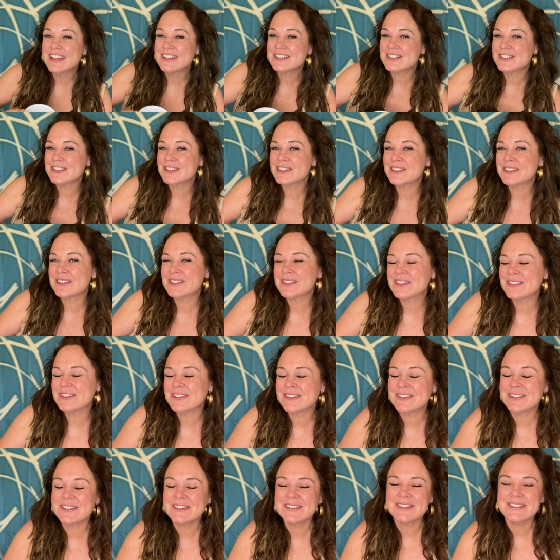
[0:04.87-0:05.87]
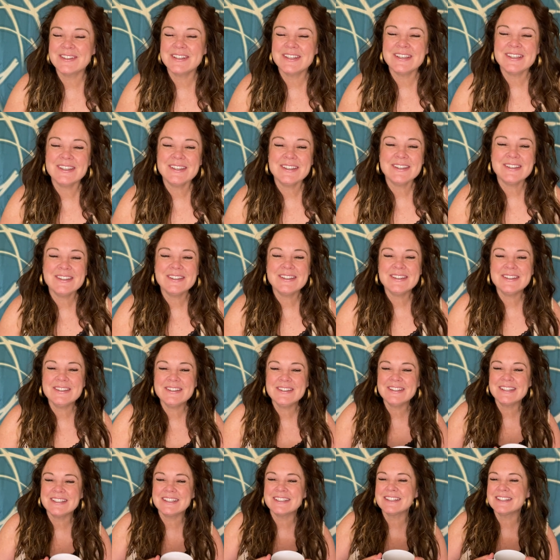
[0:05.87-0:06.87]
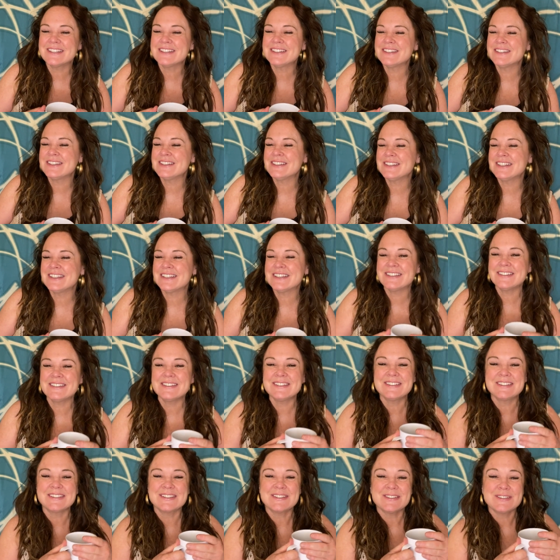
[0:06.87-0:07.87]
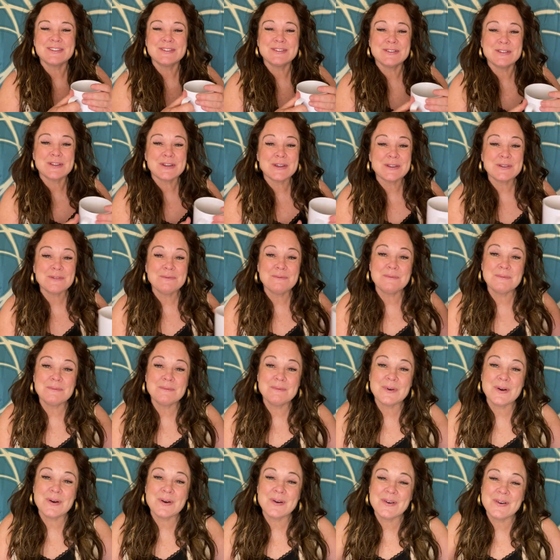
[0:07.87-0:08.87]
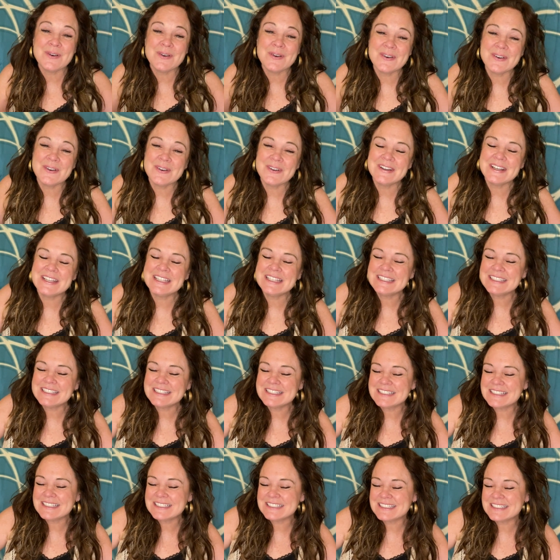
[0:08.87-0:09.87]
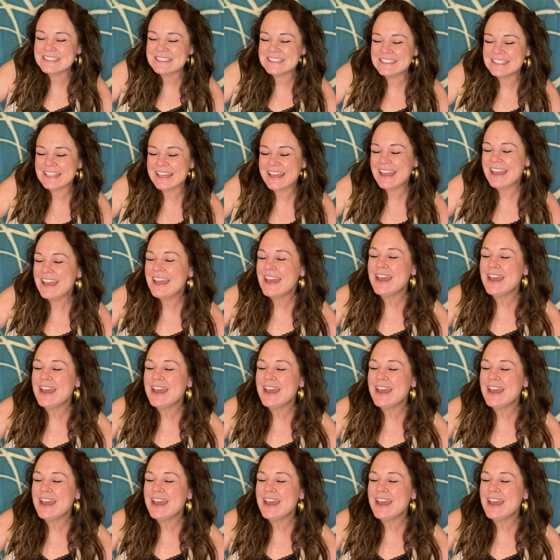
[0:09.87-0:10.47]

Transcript: Do, do, do, do, do, do. Good morning.